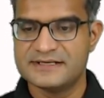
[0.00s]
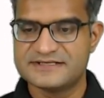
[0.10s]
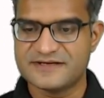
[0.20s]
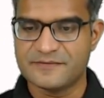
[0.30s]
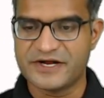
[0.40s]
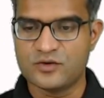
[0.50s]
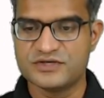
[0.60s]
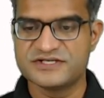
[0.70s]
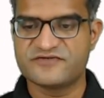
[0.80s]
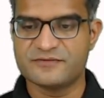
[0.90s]
Somebody who
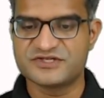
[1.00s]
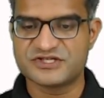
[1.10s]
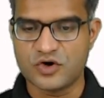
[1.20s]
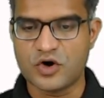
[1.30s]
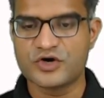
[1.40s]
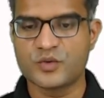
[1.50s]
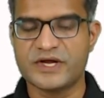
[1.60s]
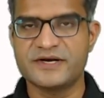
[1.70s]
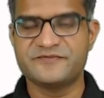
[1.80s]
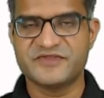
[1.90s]
is from slot
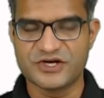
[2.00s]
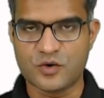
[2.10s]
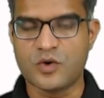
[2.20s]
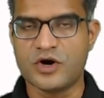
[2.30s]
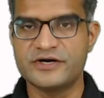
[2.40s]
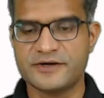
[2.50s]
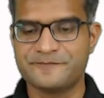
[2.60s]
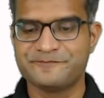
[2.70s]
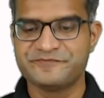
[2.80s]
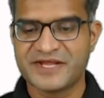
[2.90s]
1 in quant,
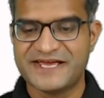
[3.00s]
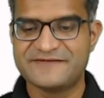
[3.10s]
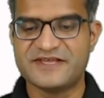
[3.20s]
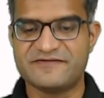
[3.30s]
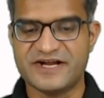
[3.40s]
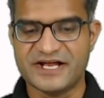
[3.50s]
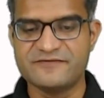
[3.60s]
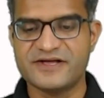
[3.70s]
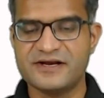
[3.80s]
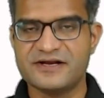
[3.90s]
if they have done
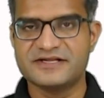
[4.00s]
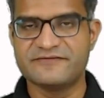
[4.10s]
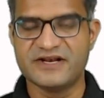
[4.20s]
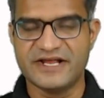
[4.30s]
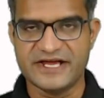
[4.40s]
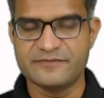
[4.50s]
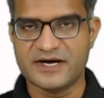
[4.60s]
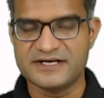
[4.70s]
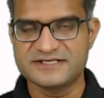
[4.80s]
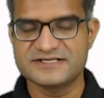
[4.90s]
well, they will gain
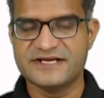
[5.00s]
marks.